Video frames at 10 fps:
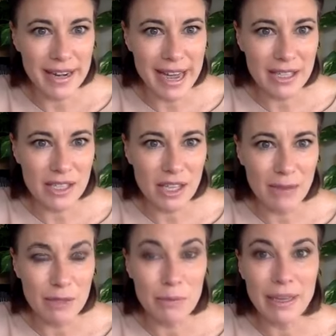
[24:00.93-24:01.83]
Now's the time
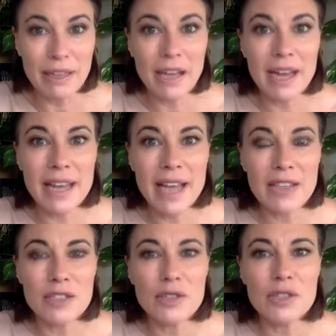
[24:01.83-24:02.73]
to be a
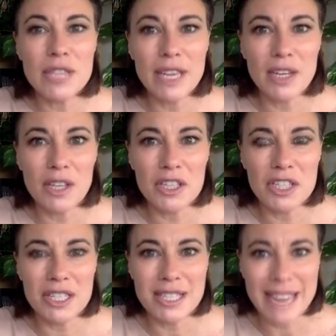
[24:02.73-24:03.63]
lighthouse. Use technology
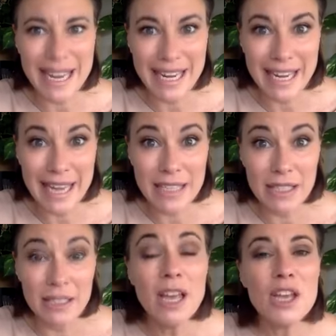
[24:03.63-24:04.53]
to stay connected
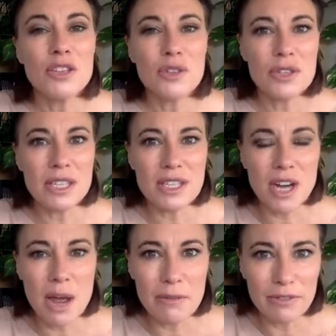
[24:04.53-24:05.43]
connected. Use this
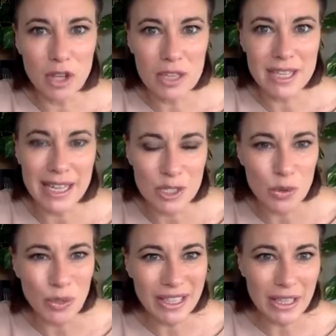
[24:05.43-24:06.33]
time of lockdown
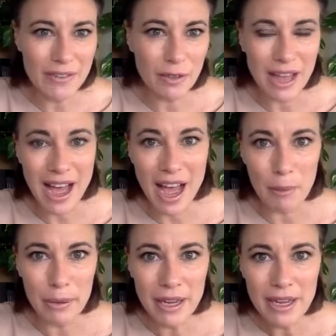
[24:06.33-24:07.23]
to level up.
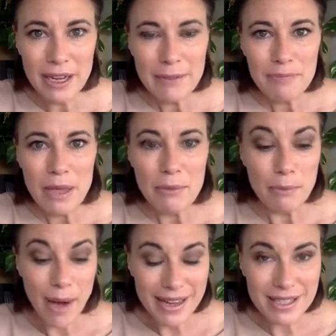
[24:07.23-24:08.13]

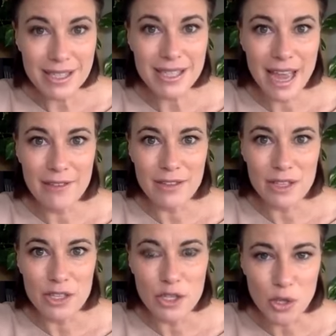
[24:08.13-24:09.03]
Practice
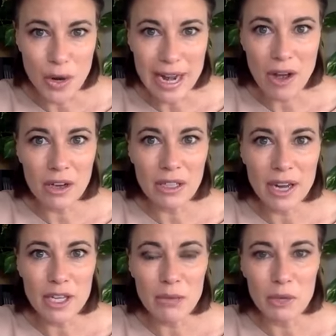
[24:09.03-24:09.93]
savers, join our
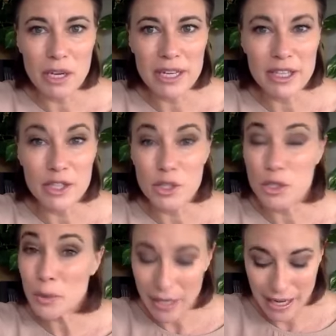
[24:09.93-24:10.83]
online community They're
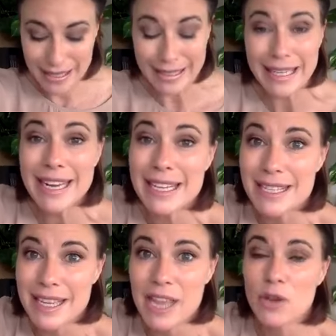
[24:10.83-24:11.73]
doing it. Leaders,
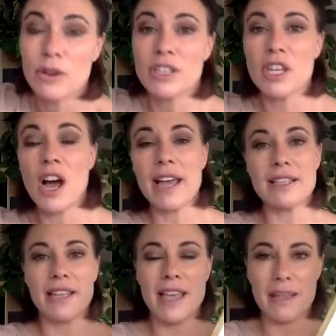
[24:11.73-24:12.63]
get your entire
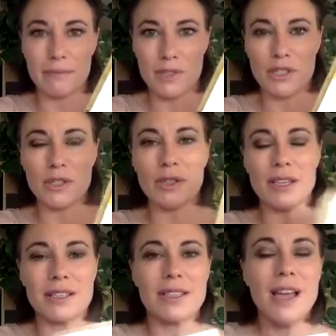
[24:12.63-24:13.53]
team to do
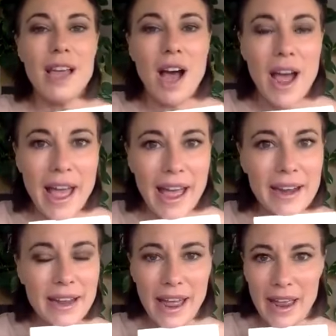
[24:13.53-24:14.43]
this. I
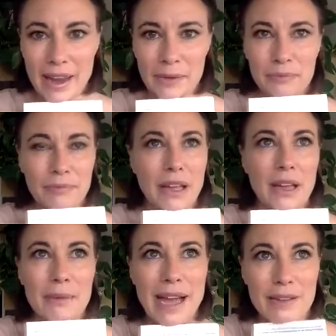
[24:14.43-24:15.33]
had a
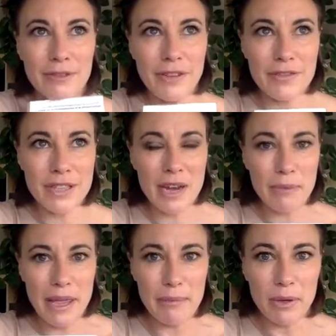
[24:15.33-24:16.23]
about 15
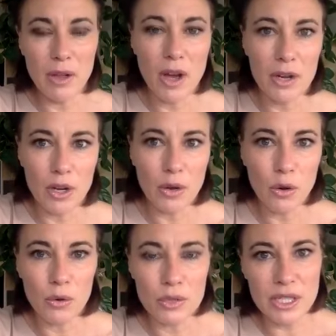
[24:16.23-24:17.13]
people on a
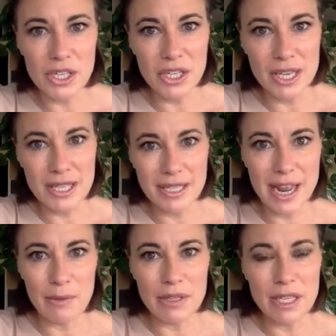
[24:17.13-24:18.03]
call session yesterday
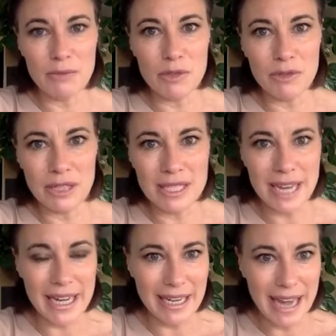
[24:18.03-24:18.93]
with Tim's Real
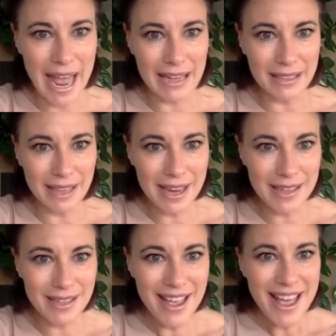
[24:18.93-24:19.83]
Estate in
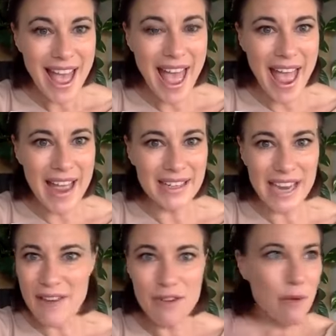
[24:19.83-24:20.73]
Adelaide, and
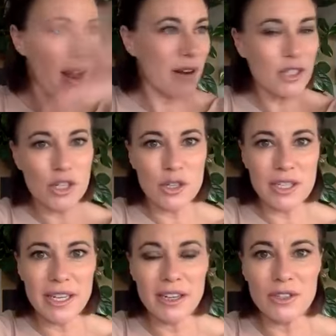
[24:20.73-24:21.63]
everyone tuned
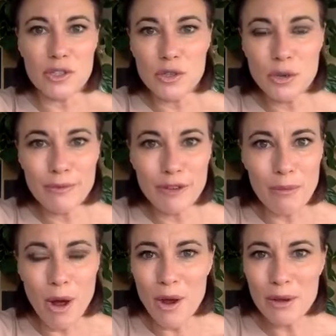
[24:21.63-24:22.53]
in on Zoom from
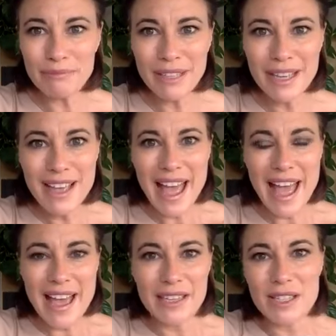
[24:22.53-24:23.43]
home.
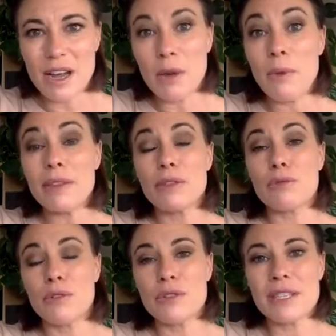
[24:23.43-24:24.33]
And I went
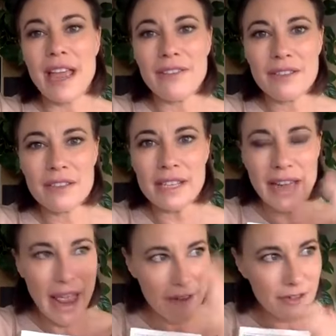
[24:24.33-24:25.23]
through savers, and
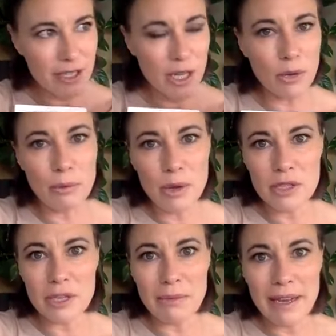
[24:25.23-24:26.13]
every single
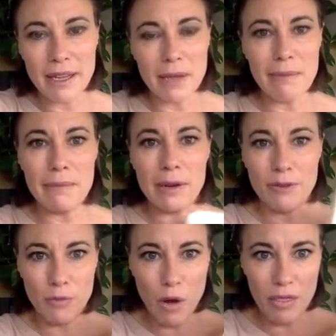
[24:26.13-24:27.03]
person made a commitment of
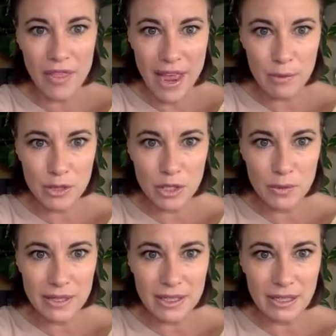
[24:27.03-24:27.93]
what they were
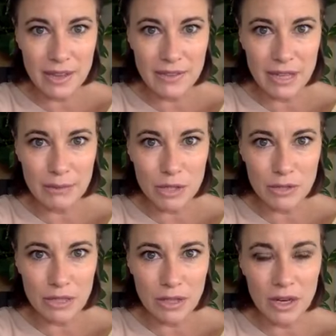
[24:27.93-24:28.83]
doing to level up
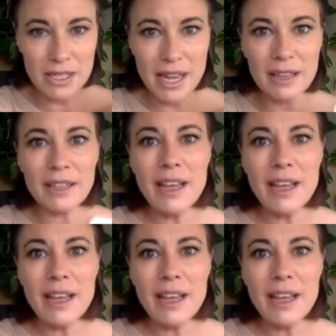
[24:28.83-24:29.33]
during lockdown.